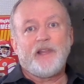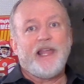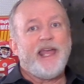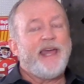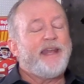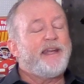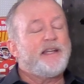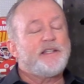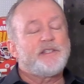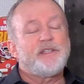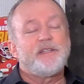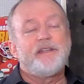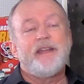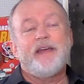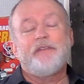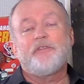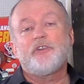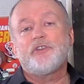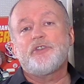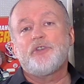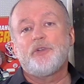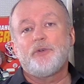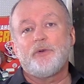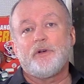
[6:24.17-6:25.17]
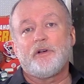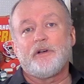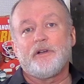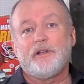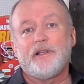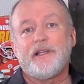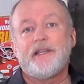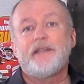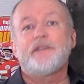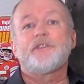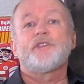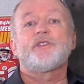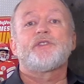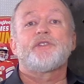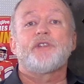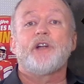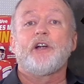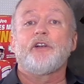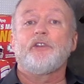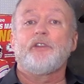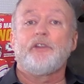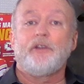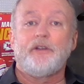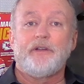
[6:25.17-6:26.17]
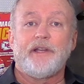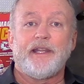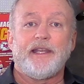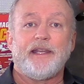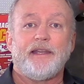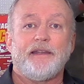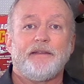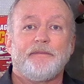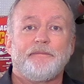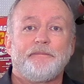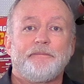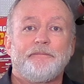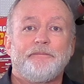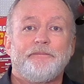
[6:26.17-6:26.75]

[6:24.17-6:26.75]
and it's never too early to start learning it.